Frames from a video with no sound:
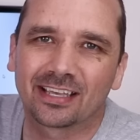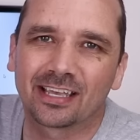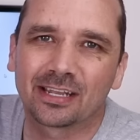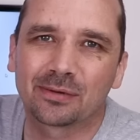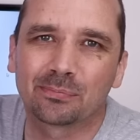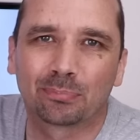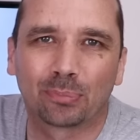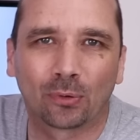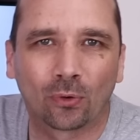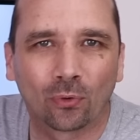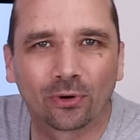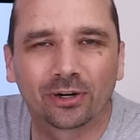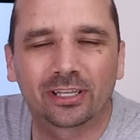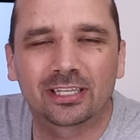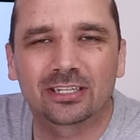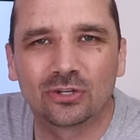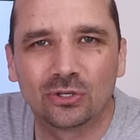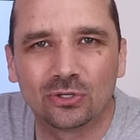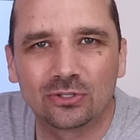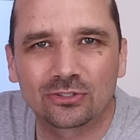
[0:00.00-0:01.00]
and
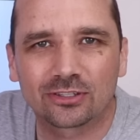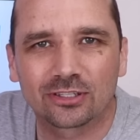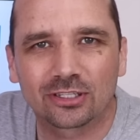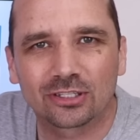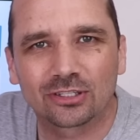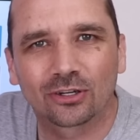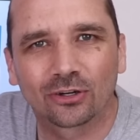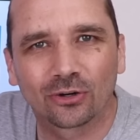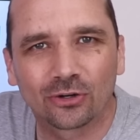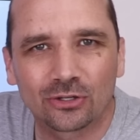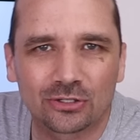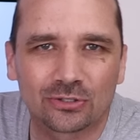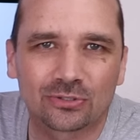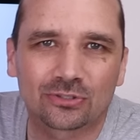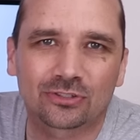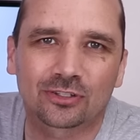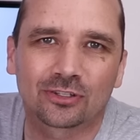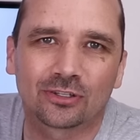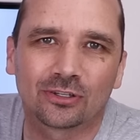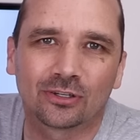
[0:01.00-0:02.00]
boring news that you're
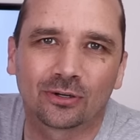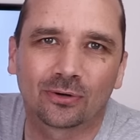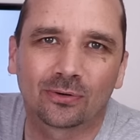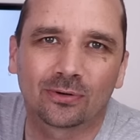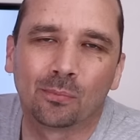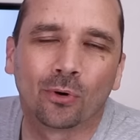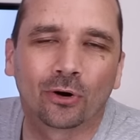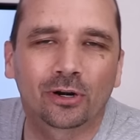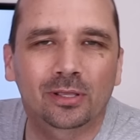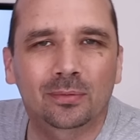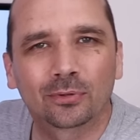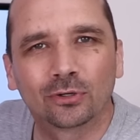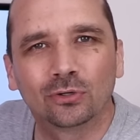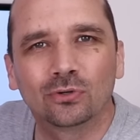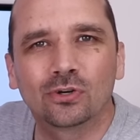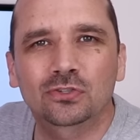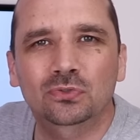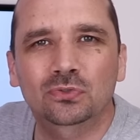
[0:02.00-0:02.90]
used to. Morning Brew